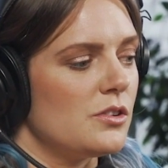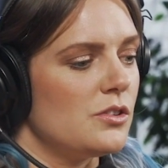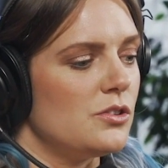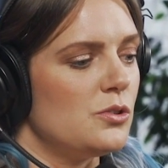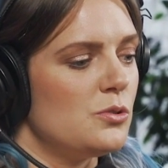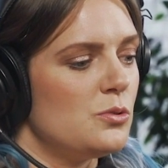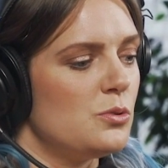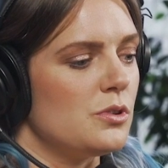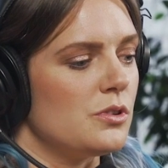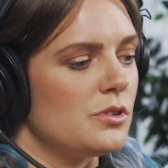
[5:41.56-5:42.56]

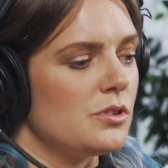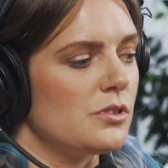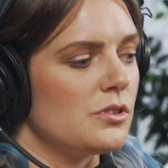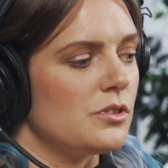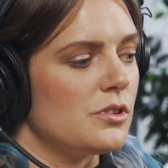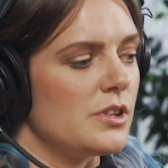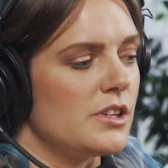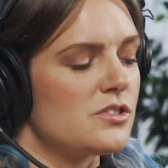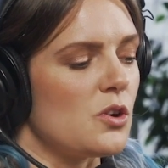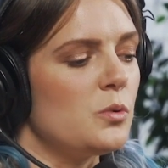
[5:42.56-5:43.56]

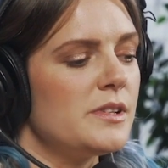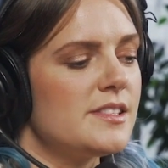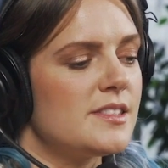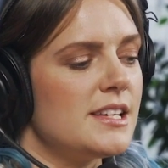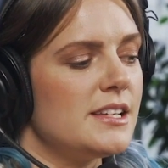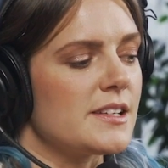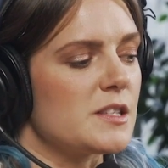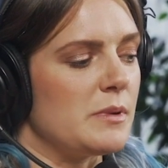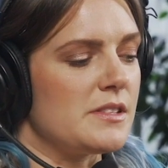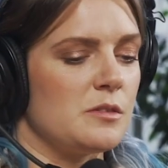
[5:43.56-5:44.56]
it's only seen
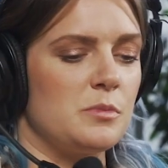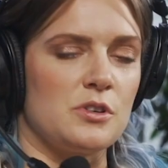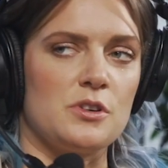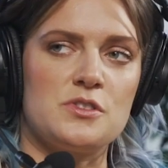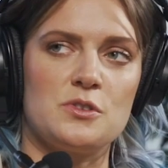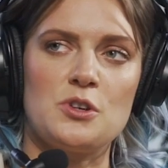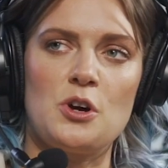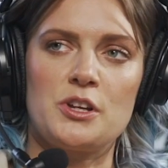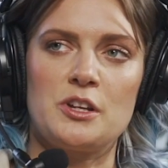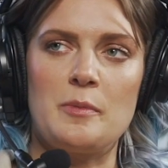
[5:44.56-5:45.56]
explicit because you're
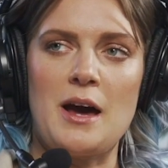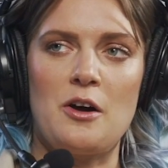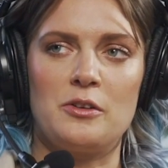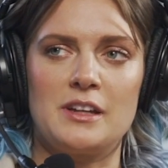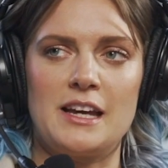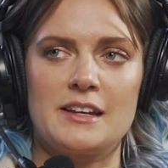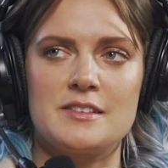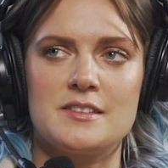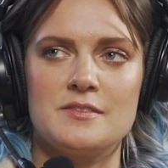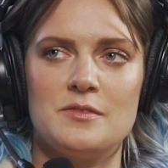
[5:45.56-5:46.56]
talking about like
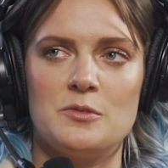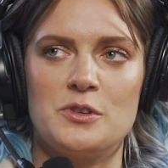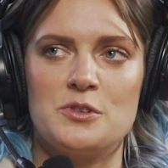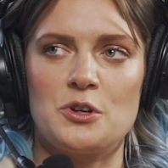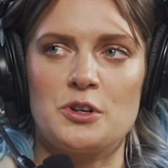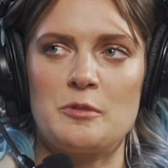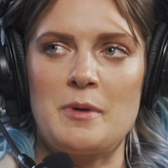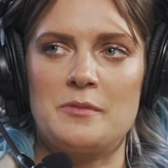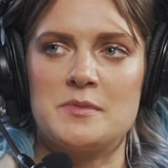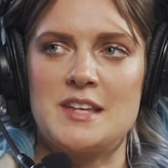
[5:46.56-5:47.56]
when you're talking
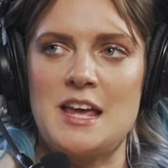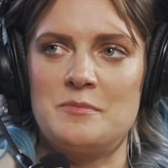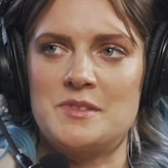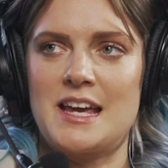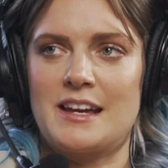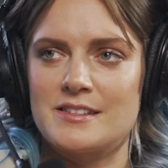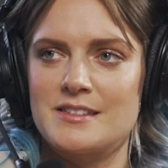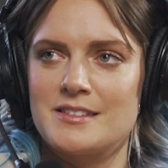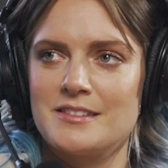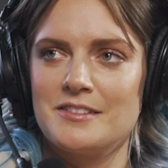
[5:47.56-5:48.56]
about
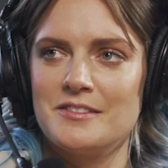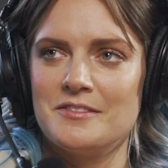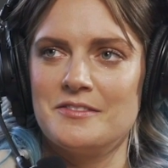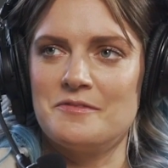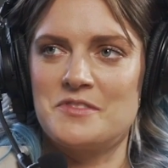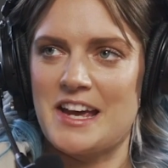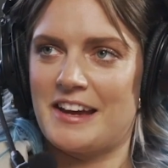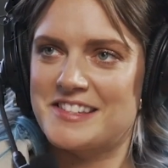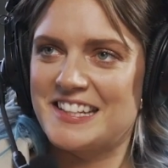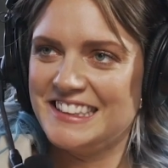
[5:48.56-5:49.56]
sex,
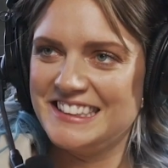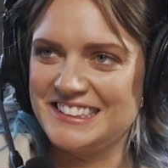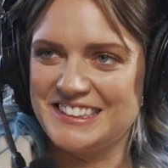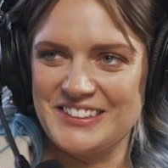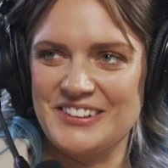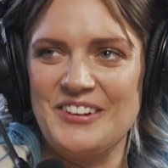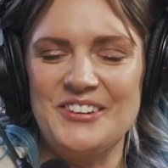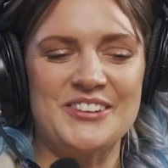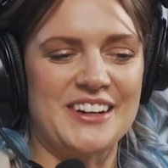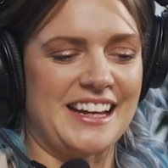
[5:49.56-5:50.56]

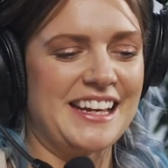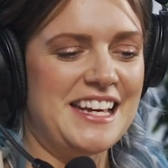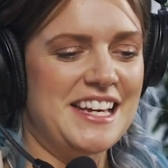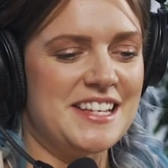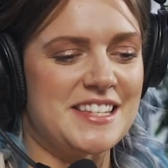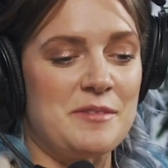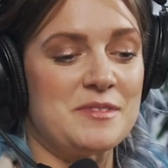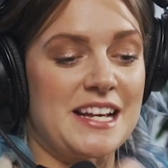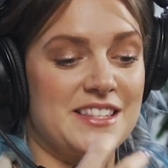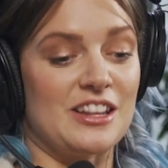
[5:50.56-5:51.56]
or like
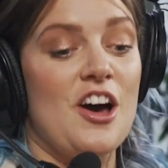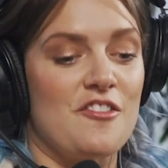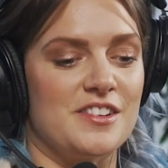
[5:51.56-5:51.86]
same-sex love.